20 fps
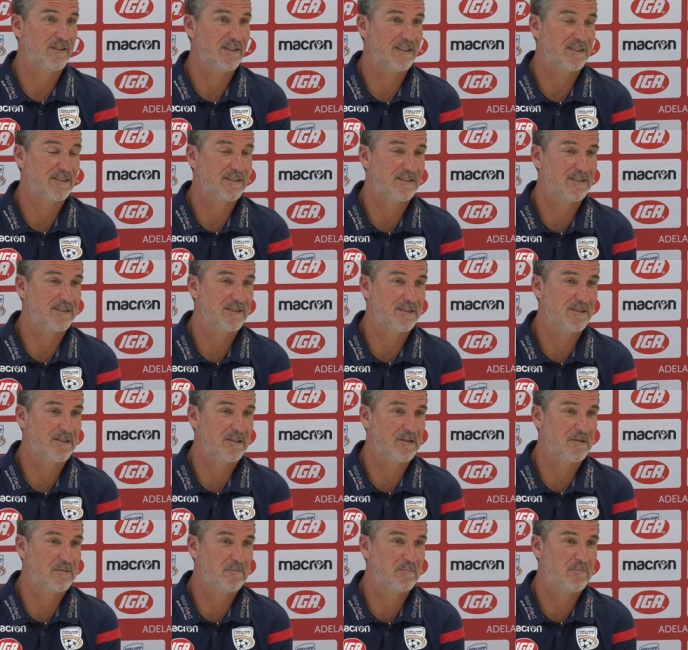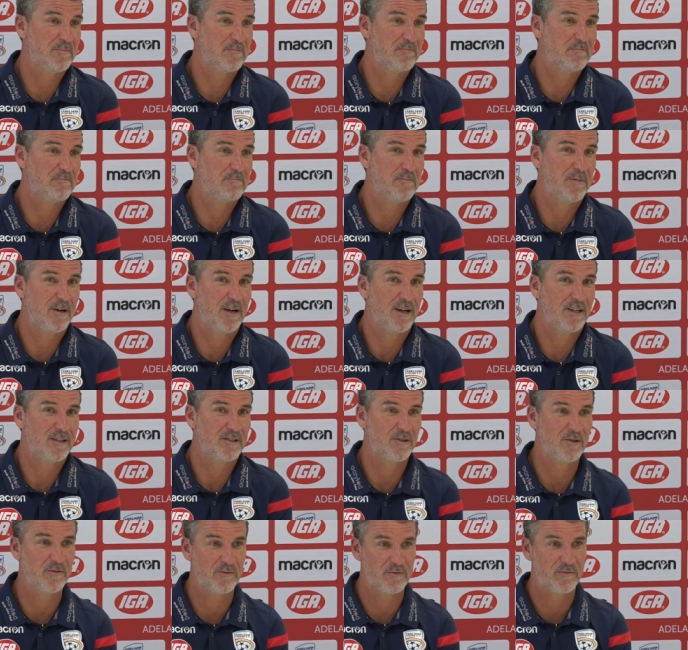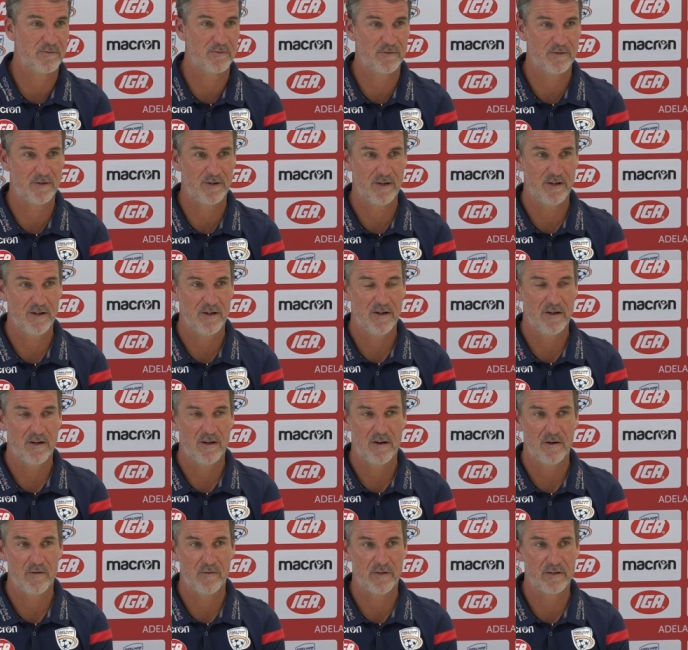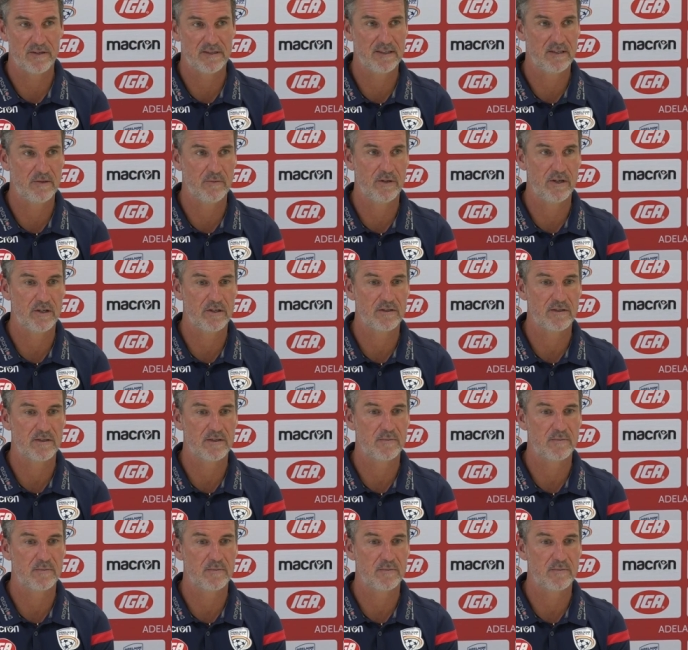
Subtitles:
That's part of the situation.